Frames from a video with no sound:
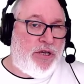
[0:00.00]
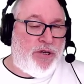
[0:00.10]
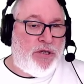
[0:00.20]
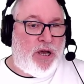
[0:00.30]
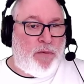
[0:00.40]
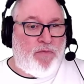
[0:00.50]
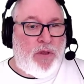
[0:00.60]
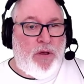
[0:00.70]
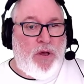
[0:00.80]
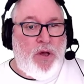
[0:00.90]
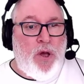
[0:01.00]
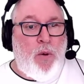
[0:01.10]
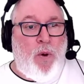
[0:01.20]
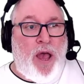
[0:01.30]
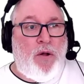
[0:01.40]
this time.
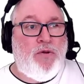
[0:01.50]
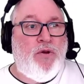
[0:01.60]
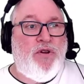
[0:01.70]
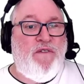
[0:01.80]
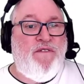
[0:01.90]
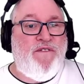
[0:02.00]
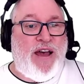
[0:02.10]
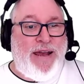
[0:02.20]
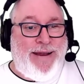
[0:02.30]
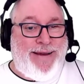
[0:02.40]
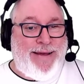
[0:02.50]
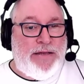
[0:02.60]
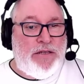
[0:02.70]
Well, you divide.